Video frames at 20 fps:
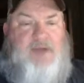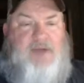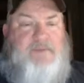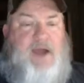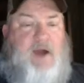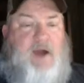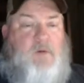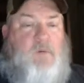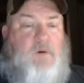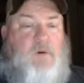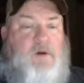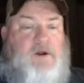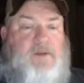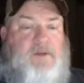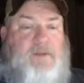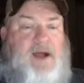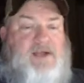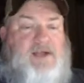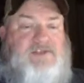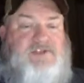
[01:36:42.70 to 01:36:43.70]
not worried
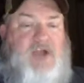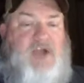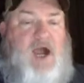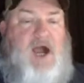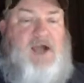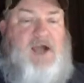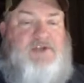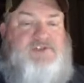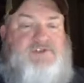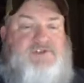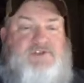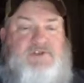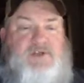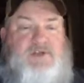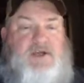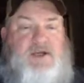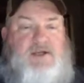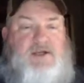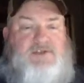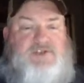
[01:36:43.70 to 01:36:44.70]
about Josh.
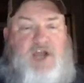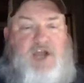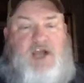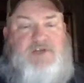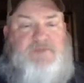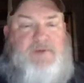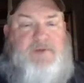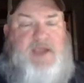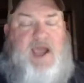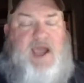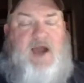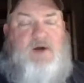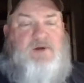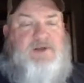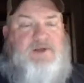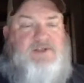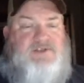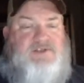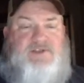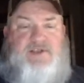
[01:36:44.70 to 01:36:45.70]
Josh
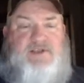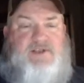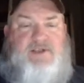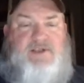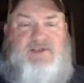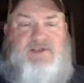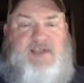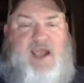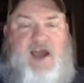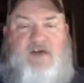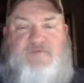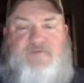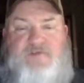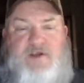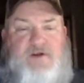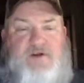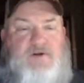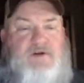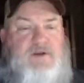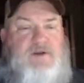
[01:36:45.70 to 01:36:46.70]
McCowan is the
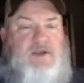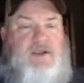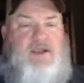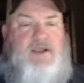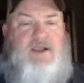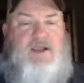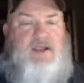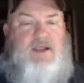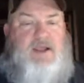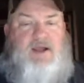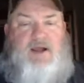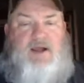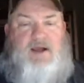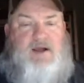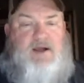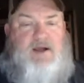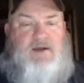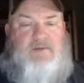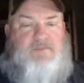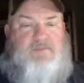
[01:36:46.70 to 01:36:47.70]
outfitter.
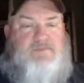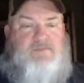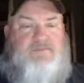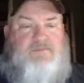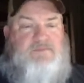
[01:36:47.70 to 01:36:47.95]
I